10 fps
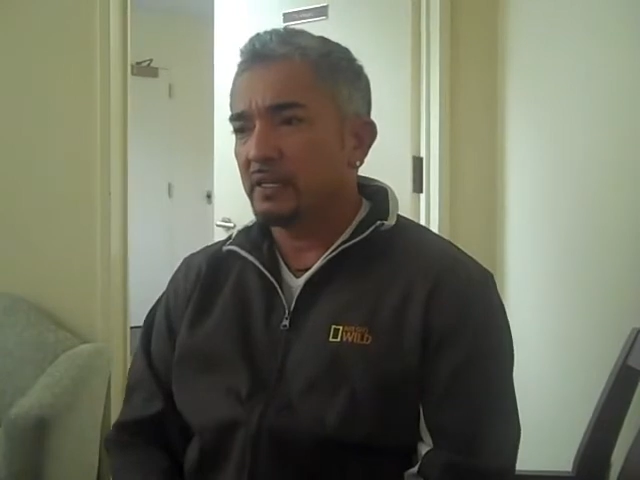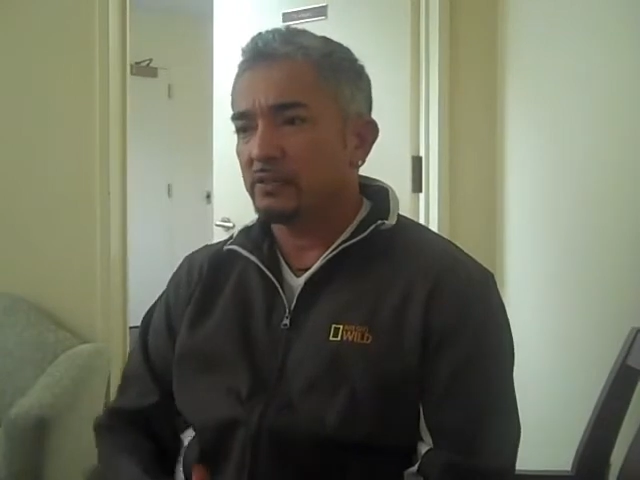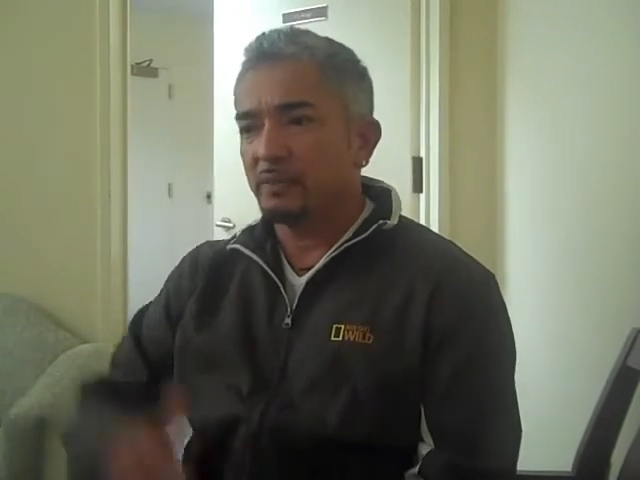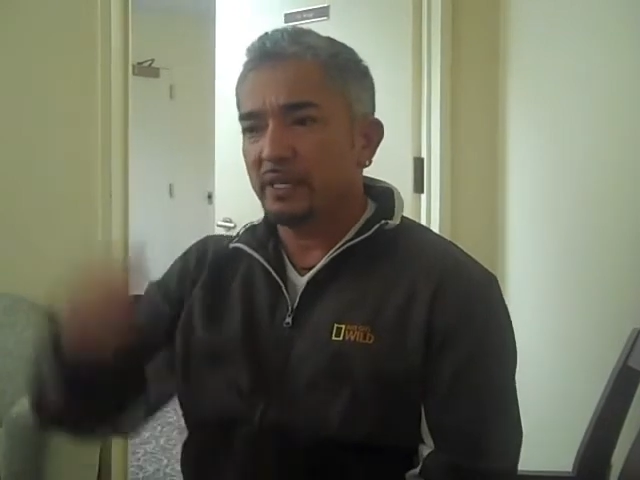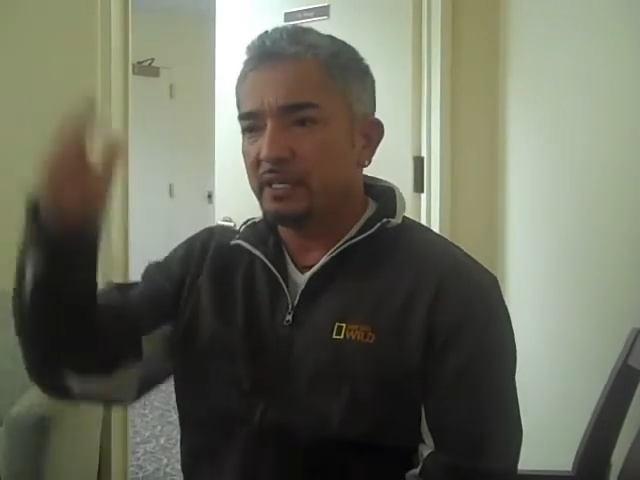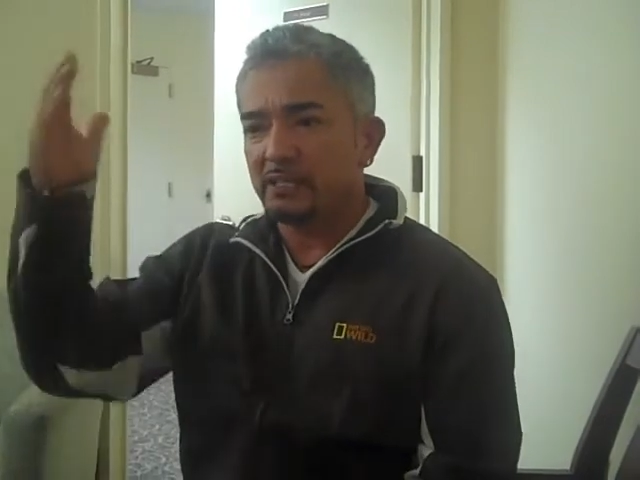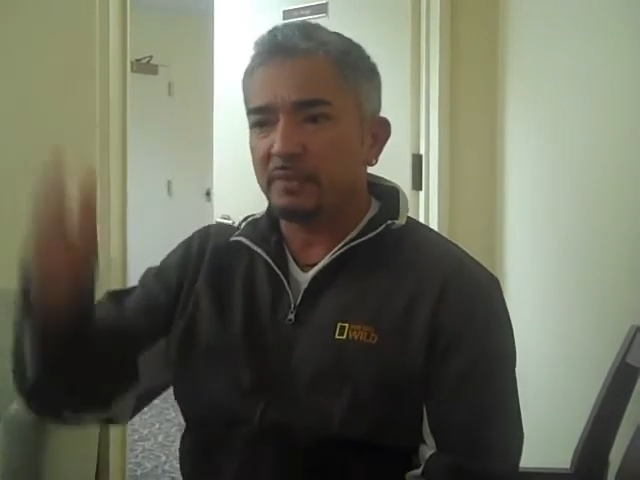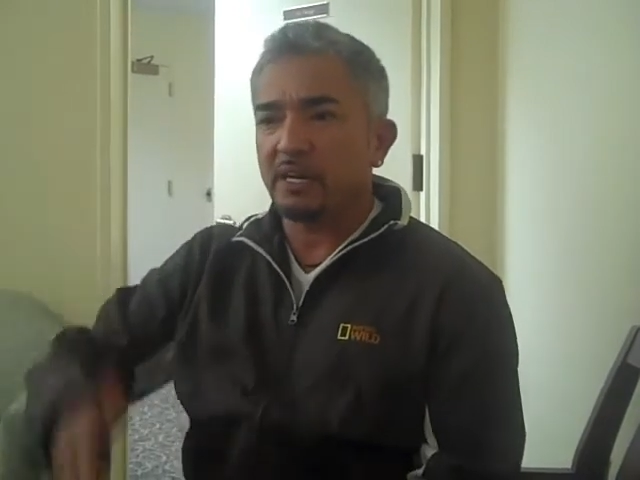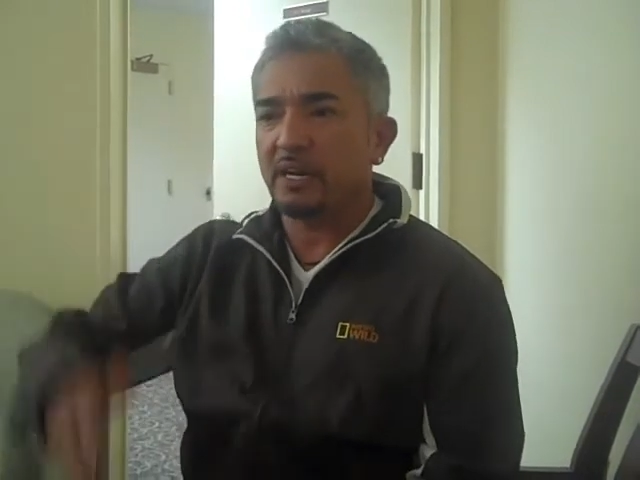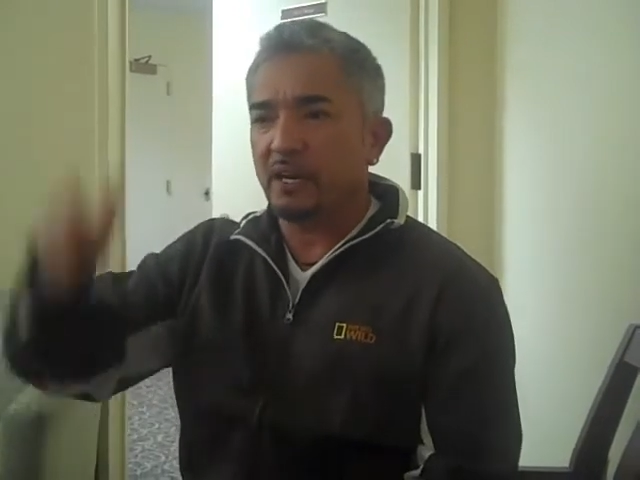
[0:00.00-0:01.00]
to me, it doesn't
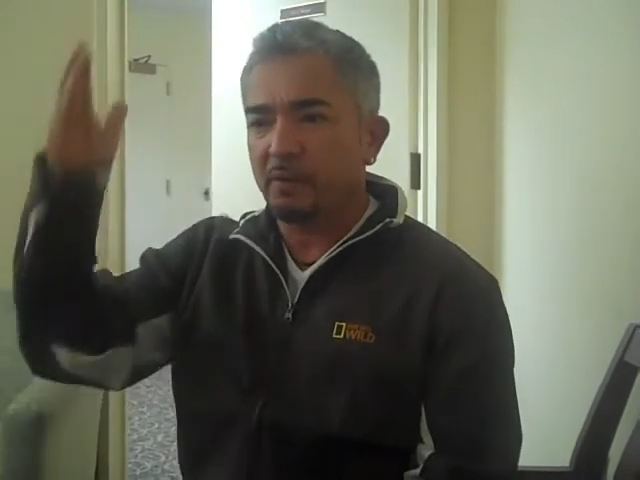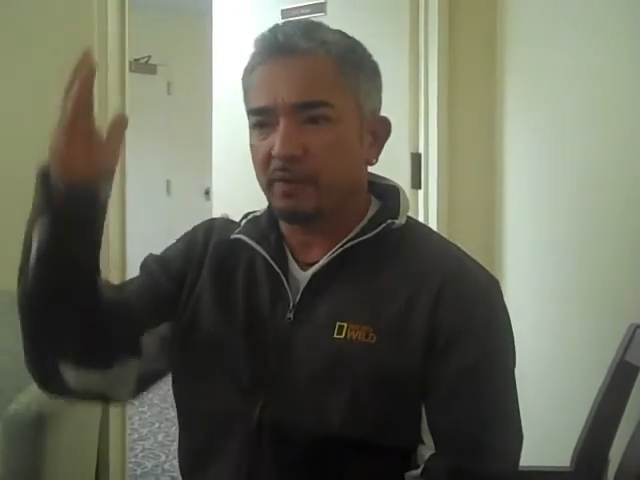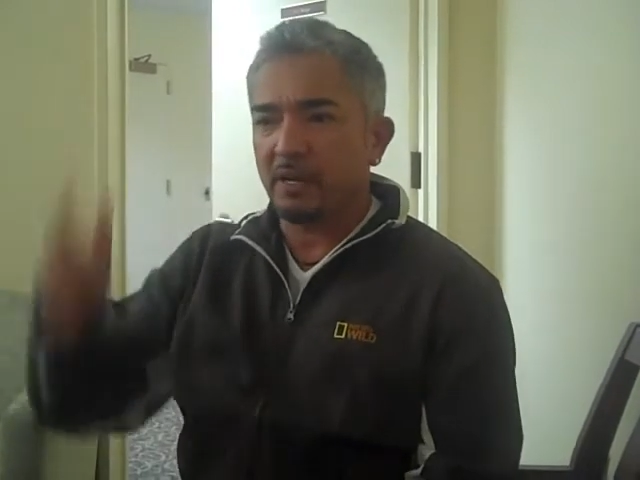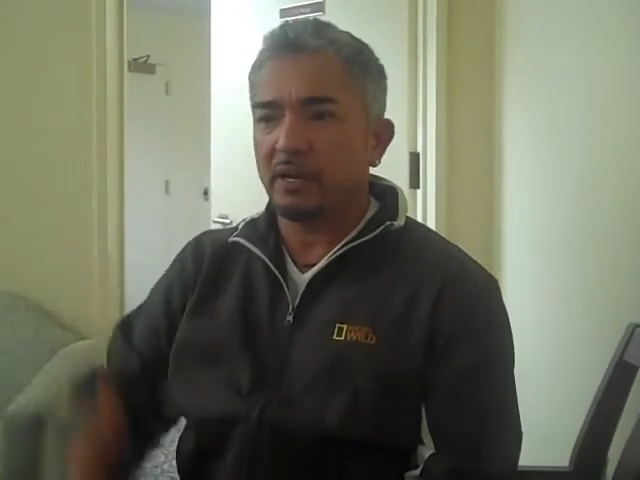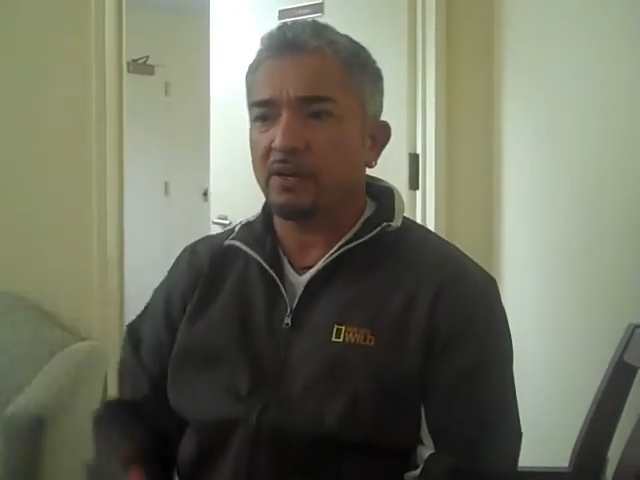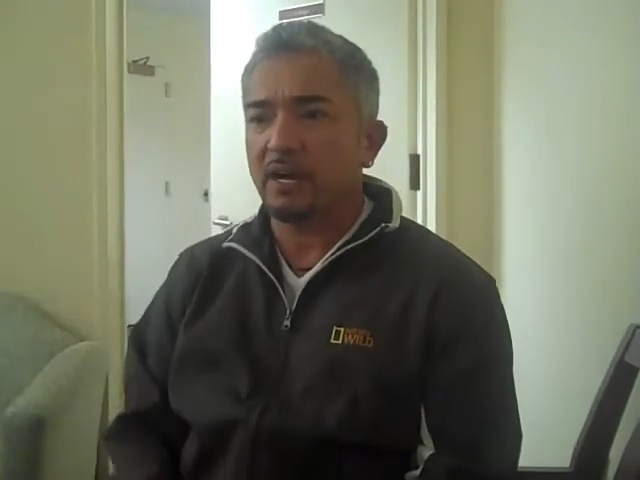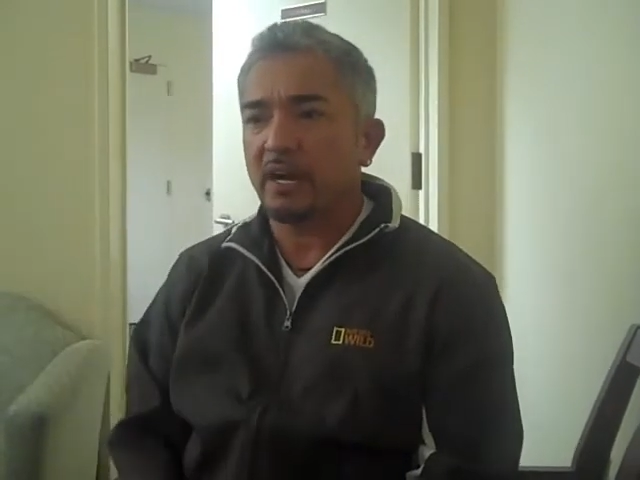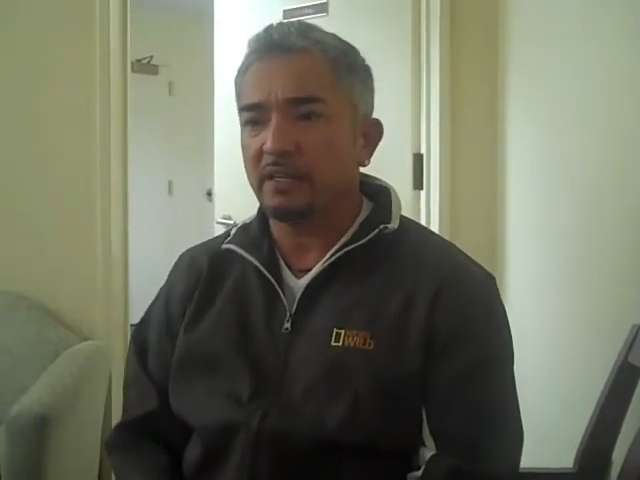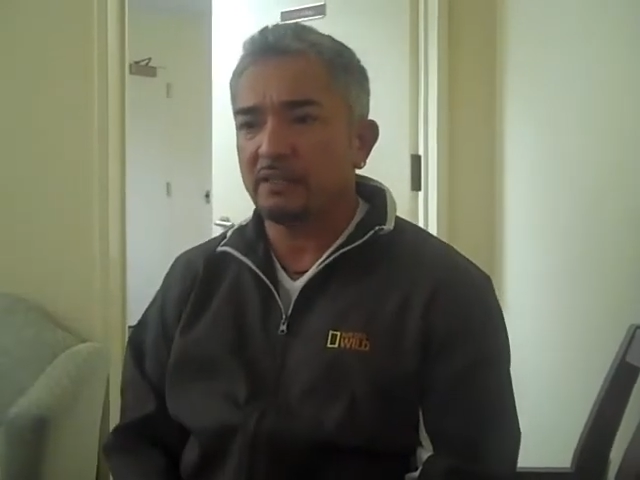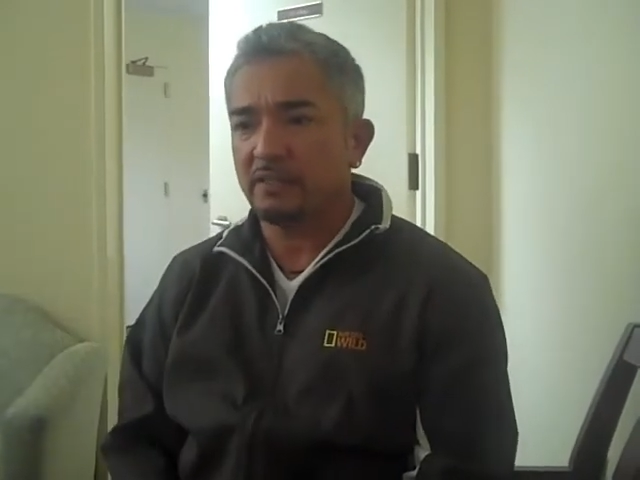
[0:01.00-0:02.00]
matter how
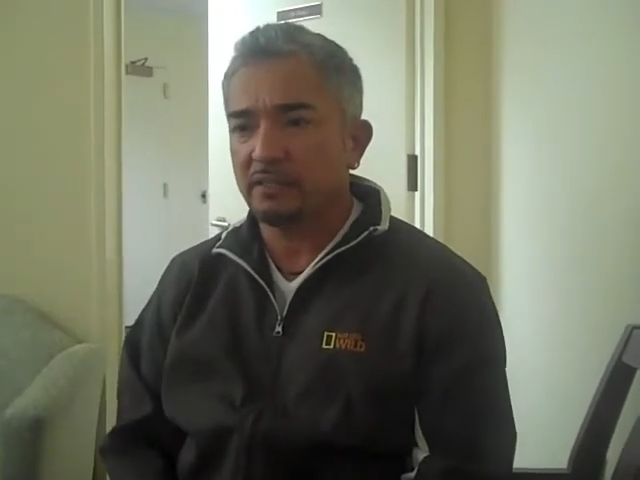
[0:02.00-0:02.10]
high